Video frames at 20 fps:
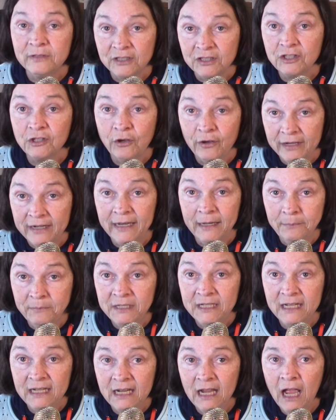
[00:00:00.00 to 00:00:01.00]
and saw it
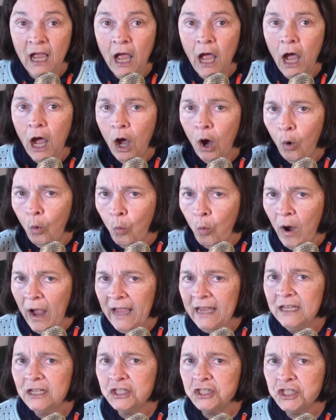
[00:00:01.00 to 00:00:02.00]
empty, why
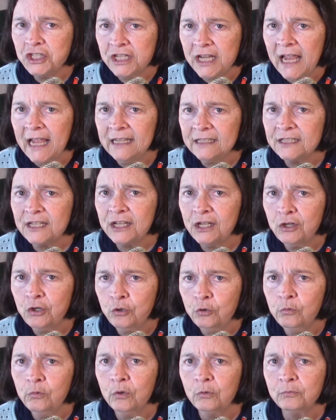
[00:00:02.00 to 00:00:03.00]
is she asking
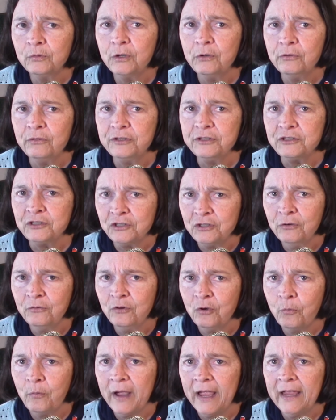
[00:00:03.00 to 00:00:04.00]
who will roll the stone
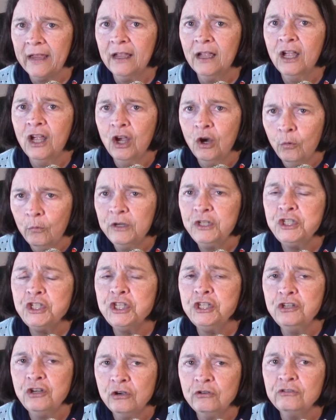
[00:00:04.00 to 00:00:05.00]
away when
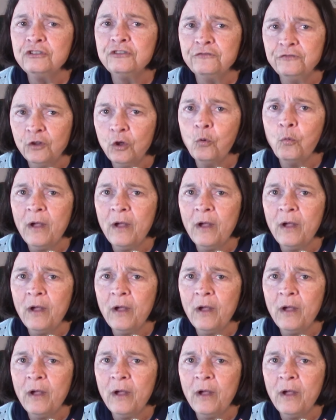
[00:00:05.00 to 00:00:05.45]
she knows full